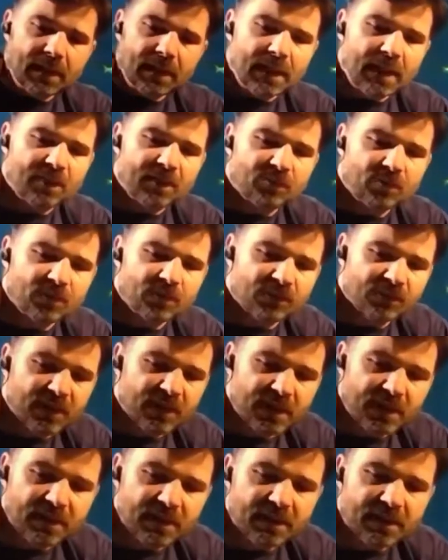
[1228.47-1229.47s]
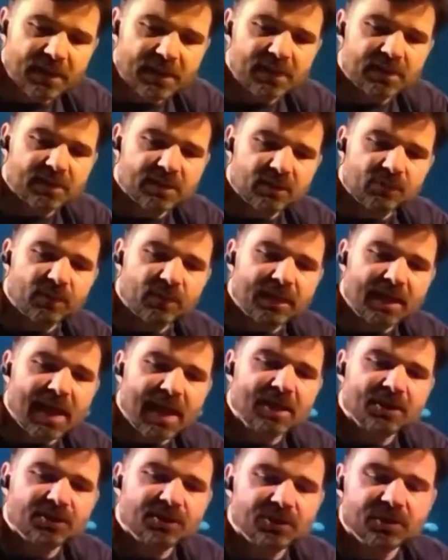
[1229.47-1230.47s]
is we see there's a
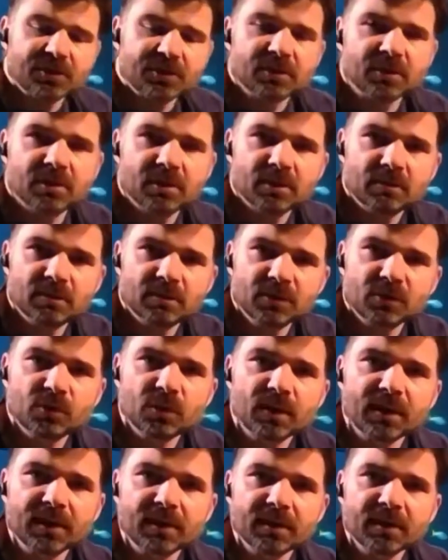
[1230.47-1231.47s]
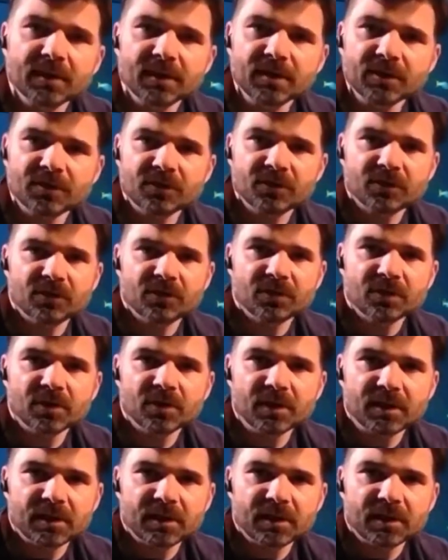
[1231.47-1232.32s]
reaction between this